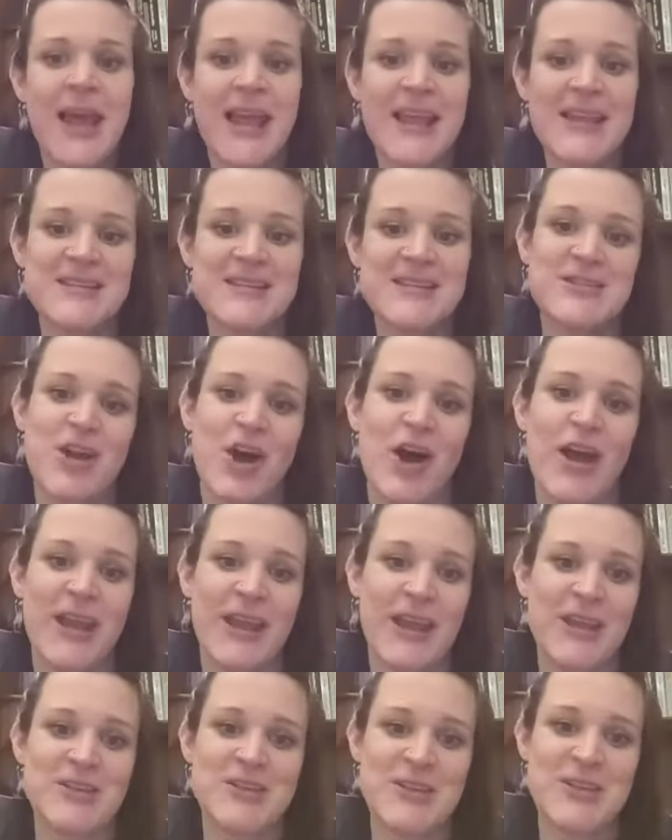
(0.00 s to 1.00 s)
is
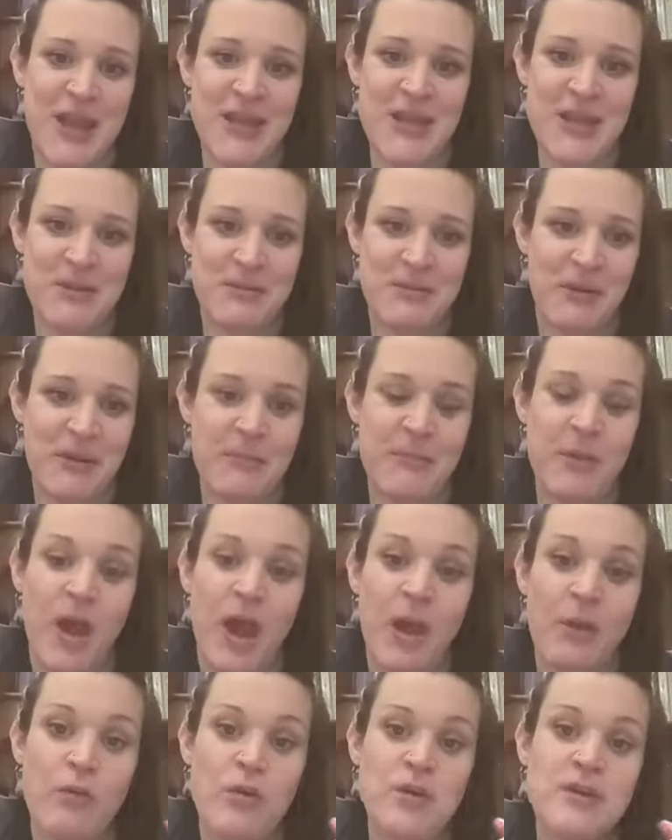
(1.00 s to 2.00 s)
starting in January. But
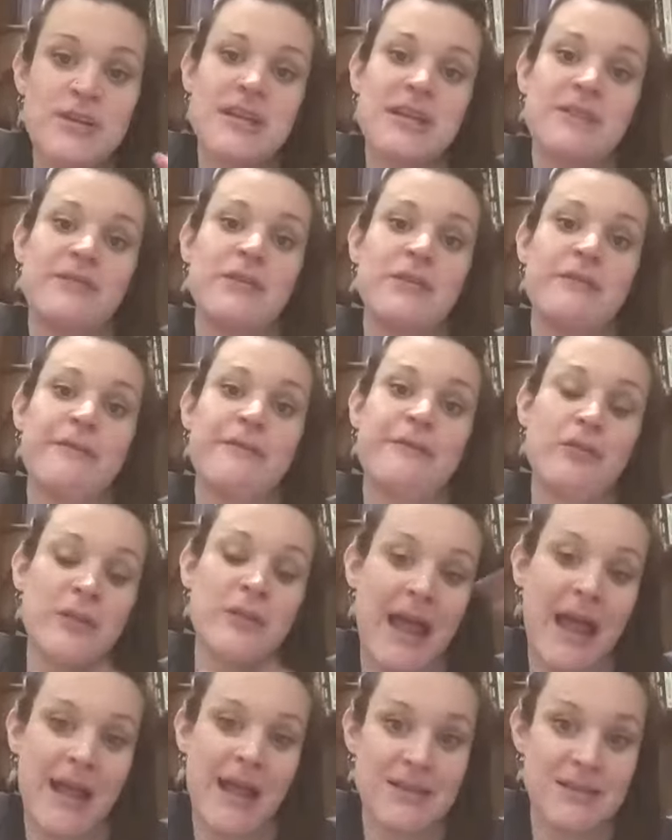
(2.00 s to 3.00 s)
I would give you full
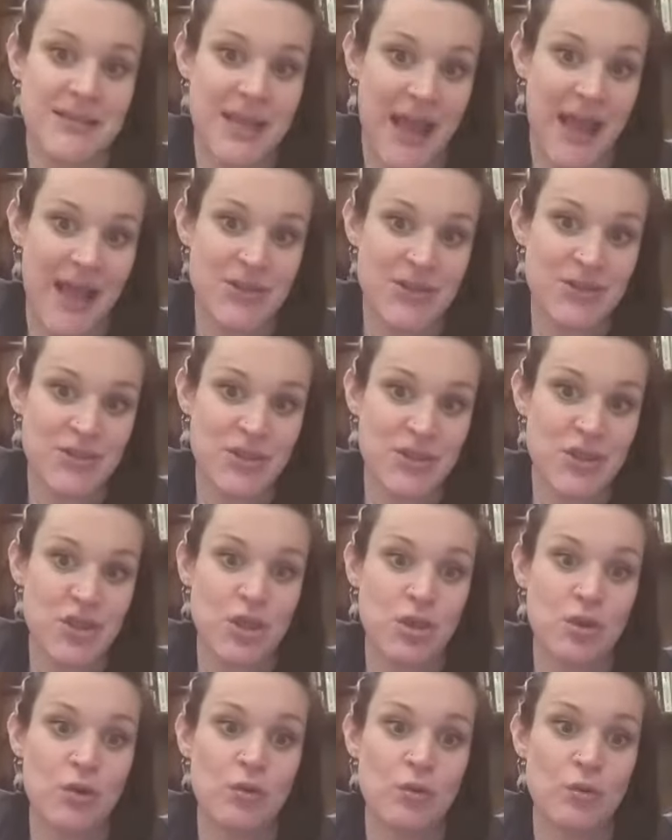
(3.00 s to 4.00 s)
access
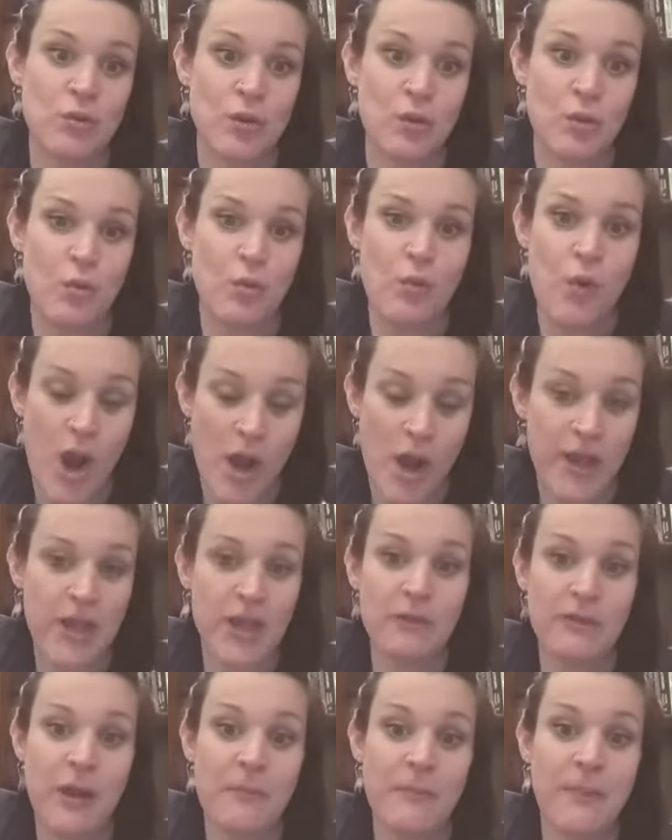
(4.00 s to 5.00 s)
to work at
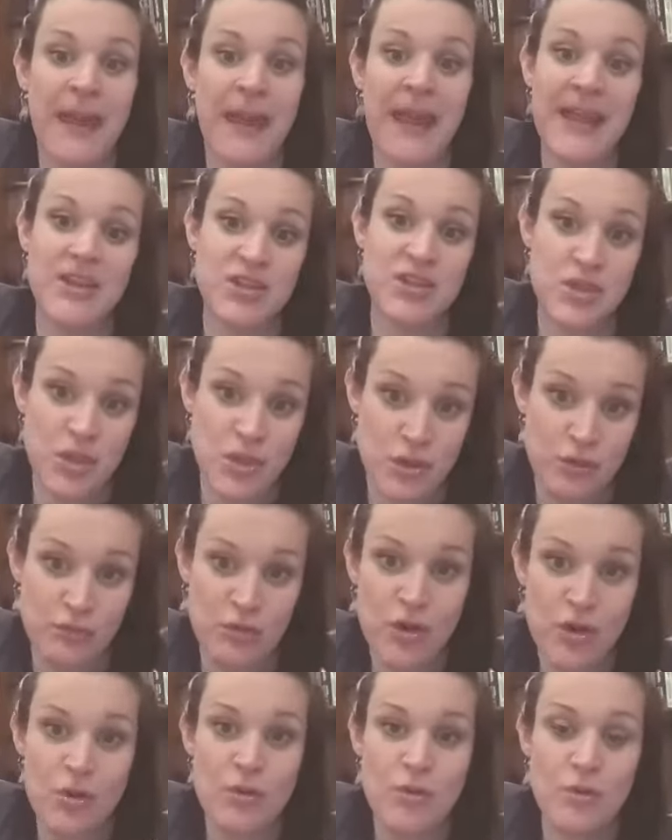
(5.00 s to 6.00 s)
your own pace
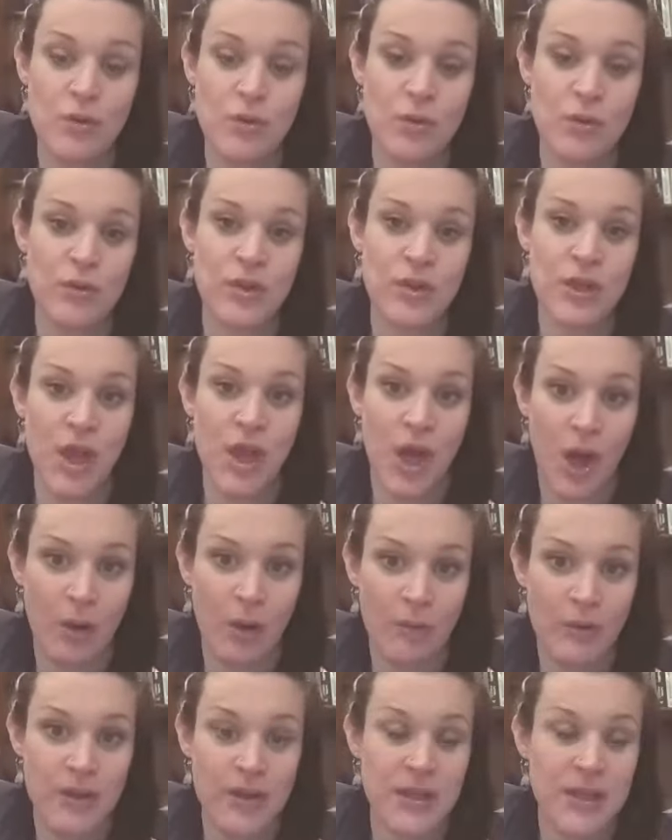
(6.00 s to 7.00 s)
through the
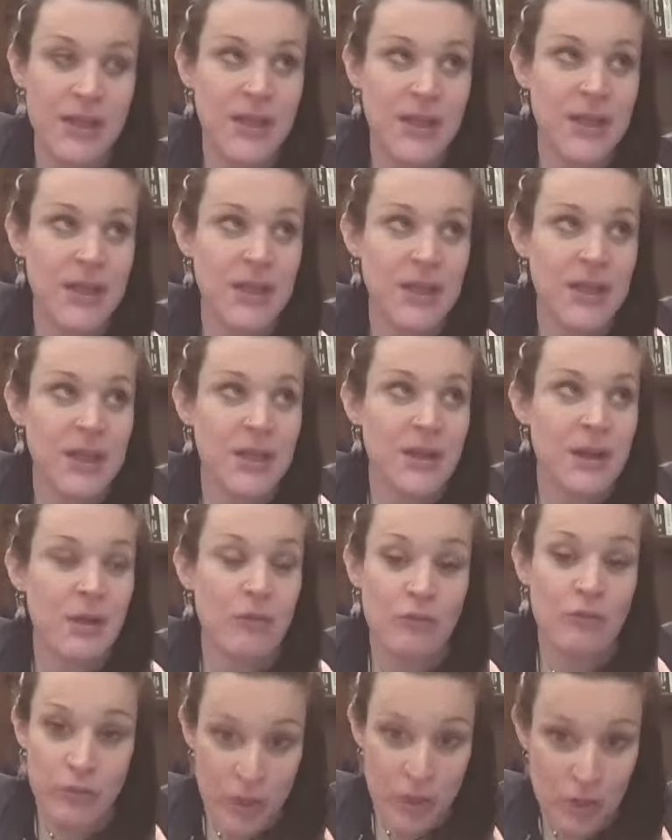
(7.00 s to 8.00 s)
current
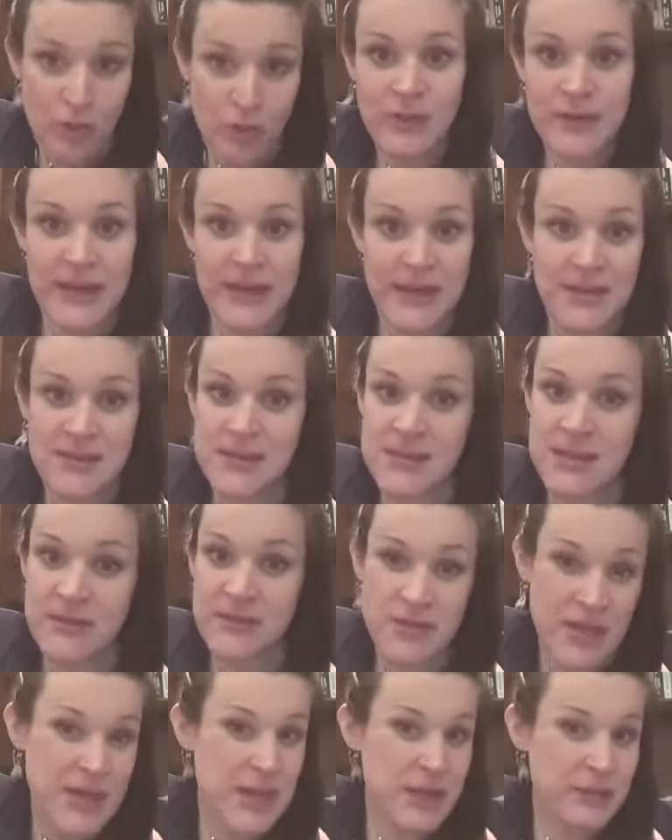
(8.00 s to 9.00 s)
recordings, because I've
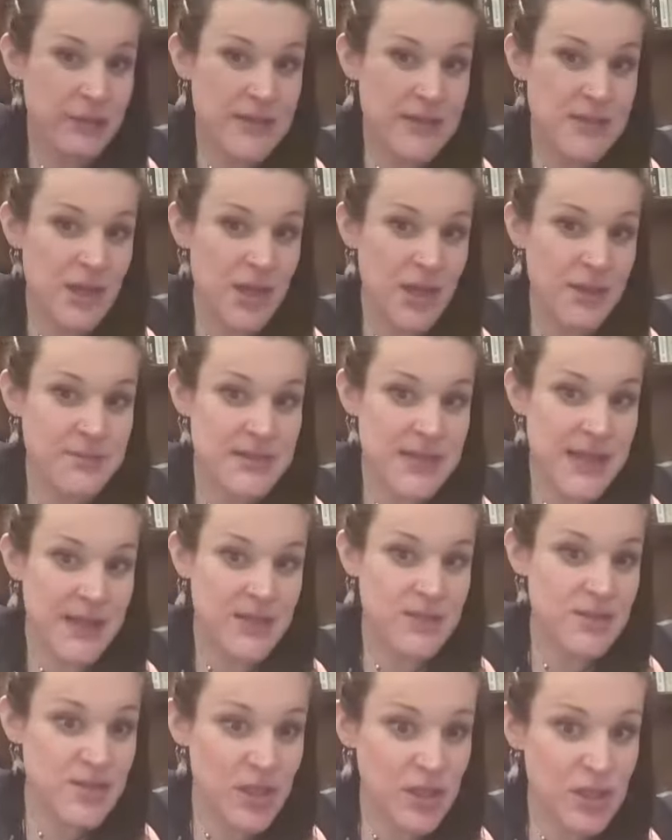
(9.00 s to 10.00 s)
done it 3 times now.
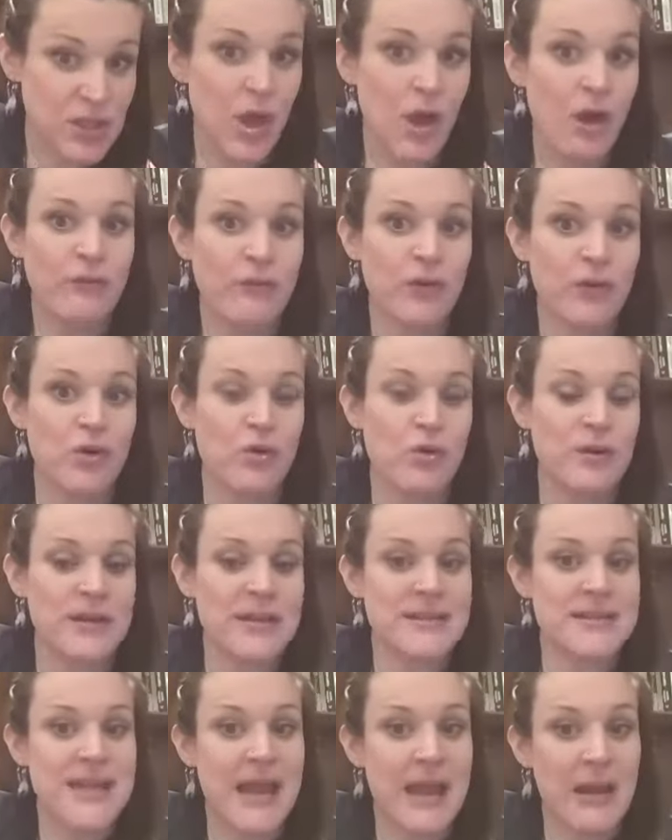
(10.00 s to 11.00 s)
So there's a lot of
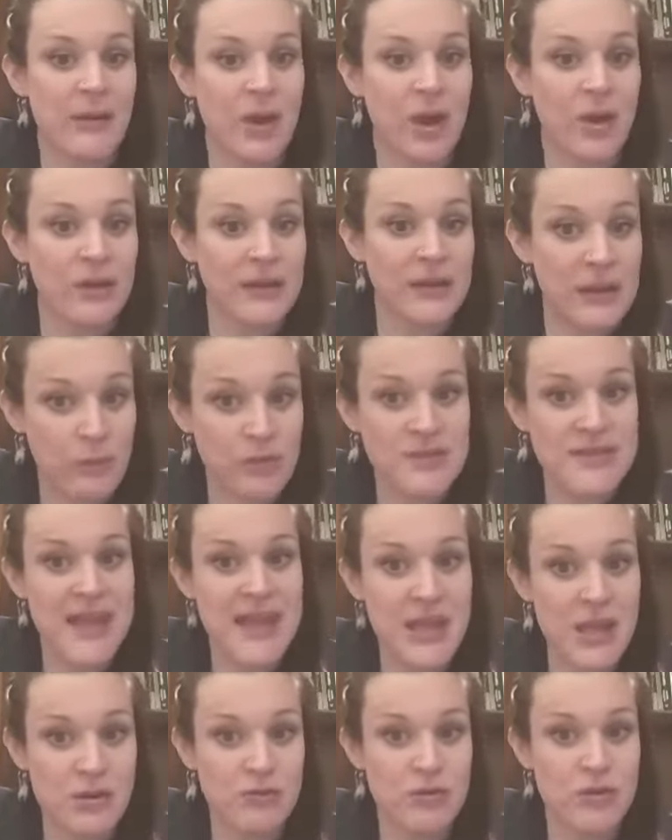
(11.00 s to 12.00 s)
recordings there, and it would
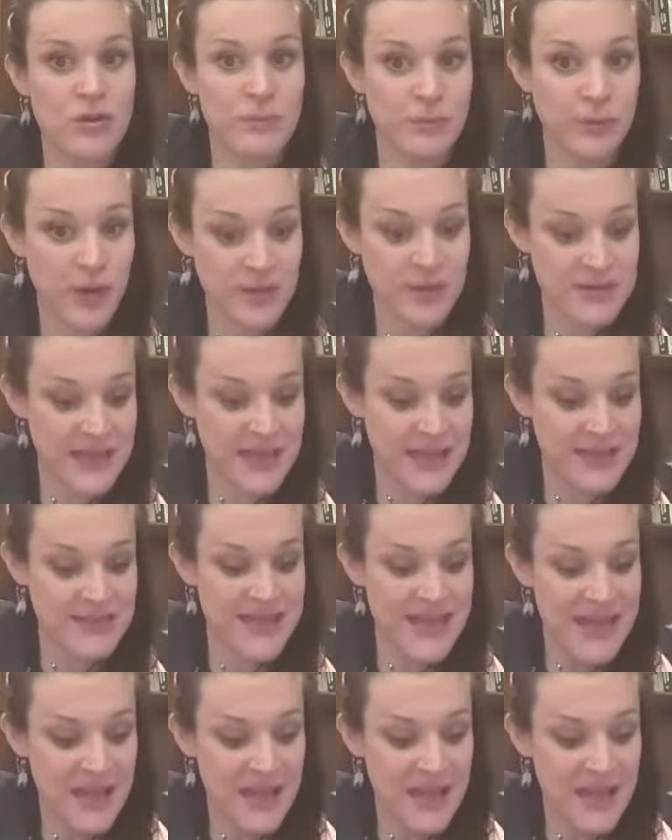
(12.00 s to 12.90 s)
take you through the process.